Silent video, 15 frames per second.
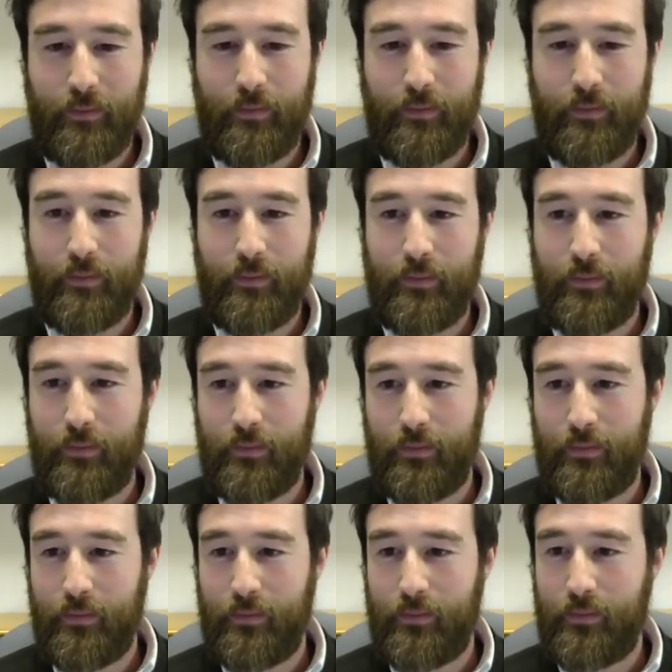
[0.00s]

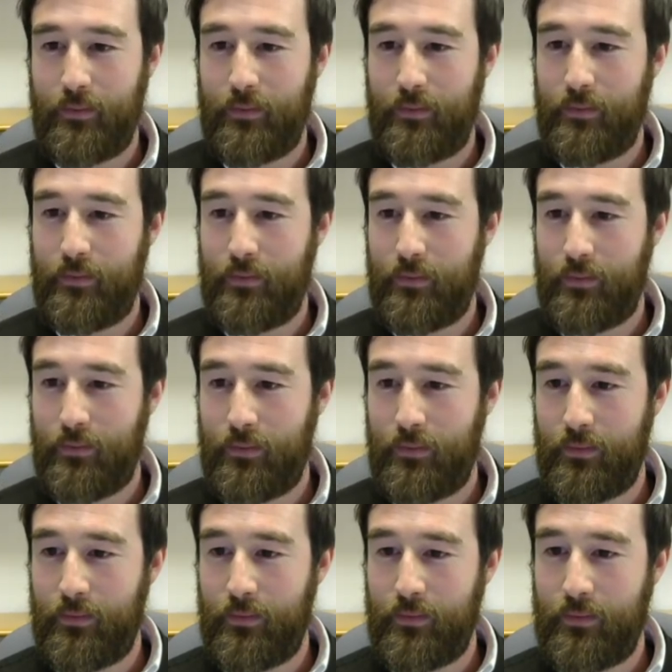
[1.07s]

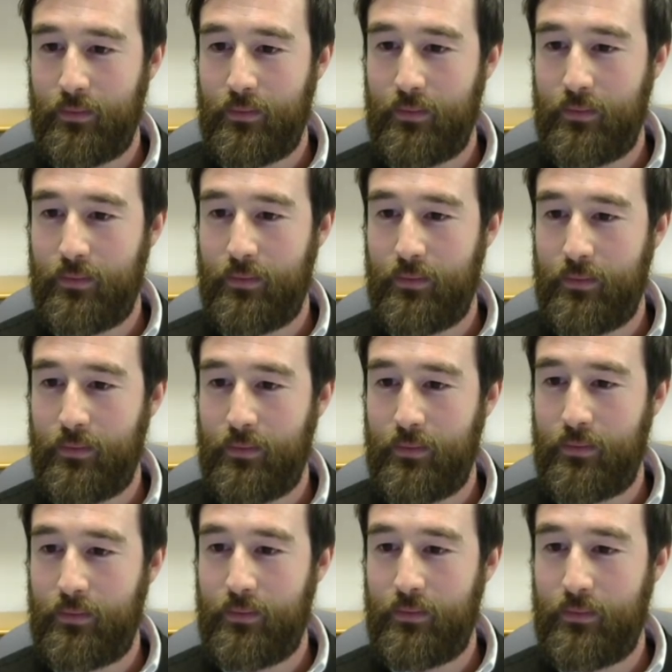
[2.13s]

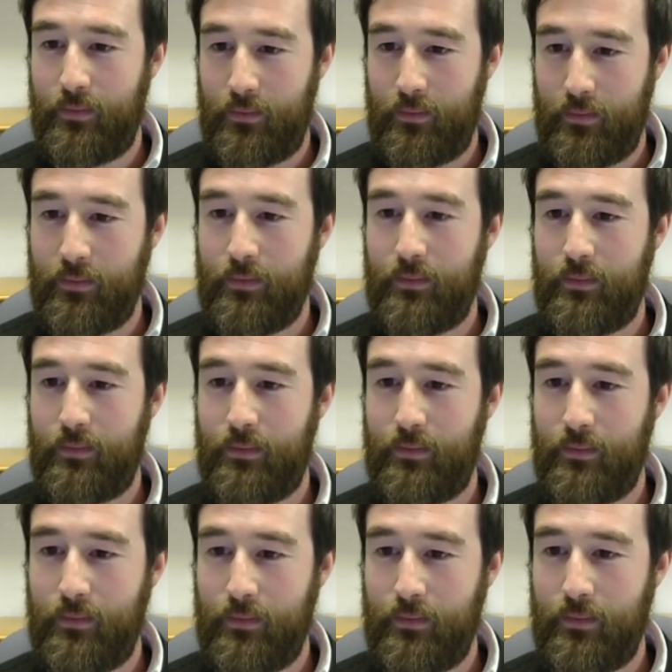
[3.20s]

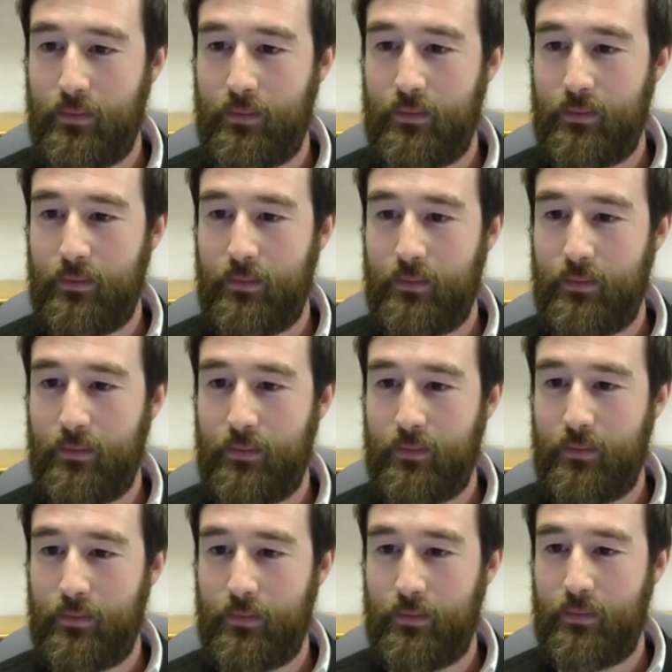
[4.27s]

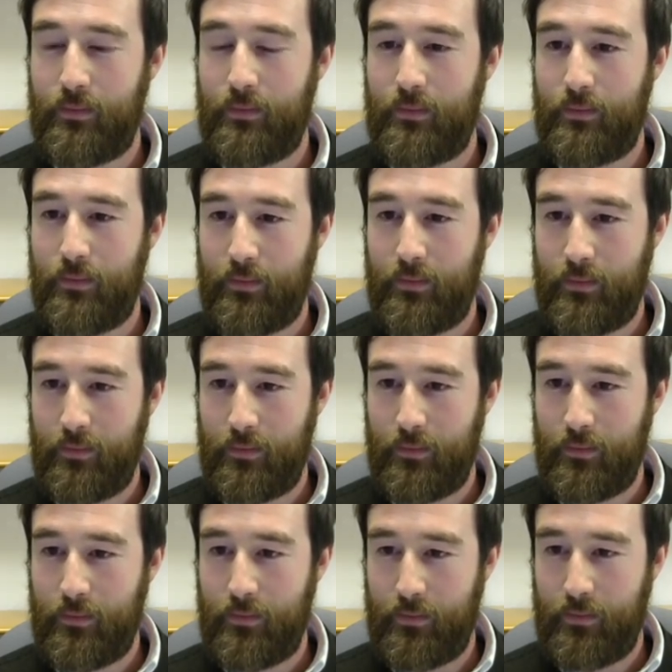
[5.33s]

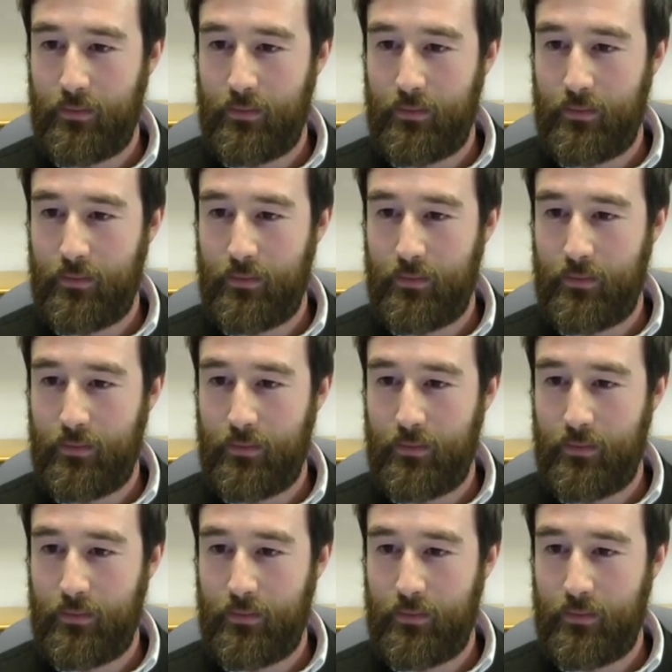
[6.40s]
This person isn't speaking.